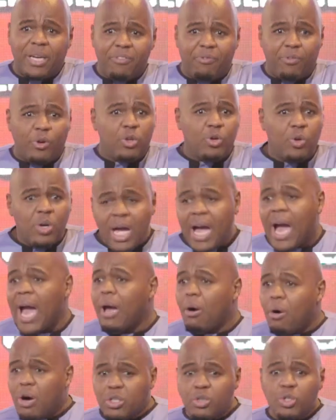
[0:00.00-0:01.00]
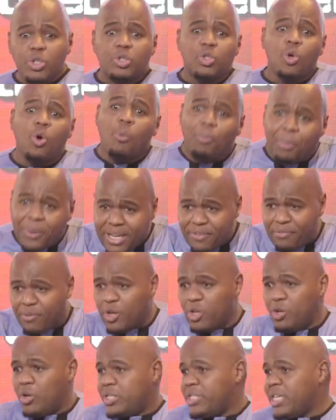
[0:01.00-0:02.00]
for you, I want you to pray for
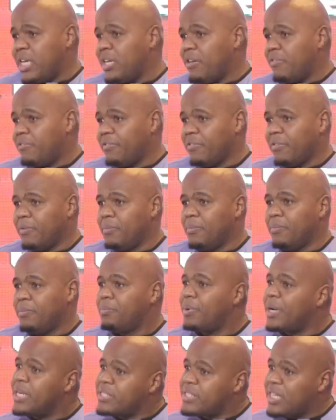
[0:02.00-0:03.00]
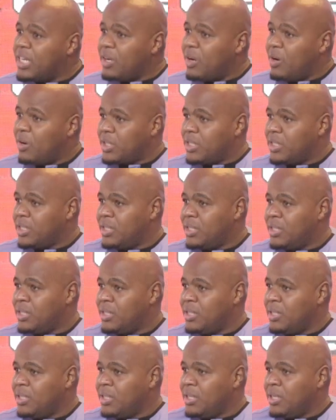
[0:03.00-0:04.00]
yourself. Praise the Lord.
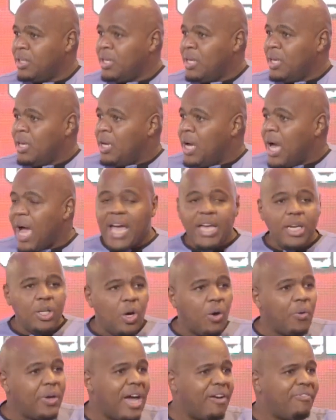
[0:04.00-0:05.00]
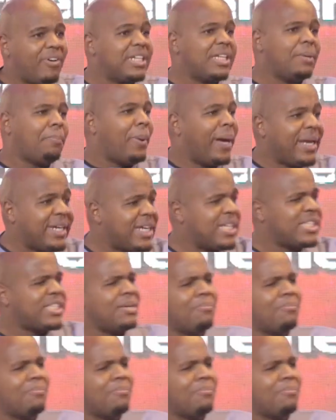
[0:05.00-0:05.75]
I know we have a dependency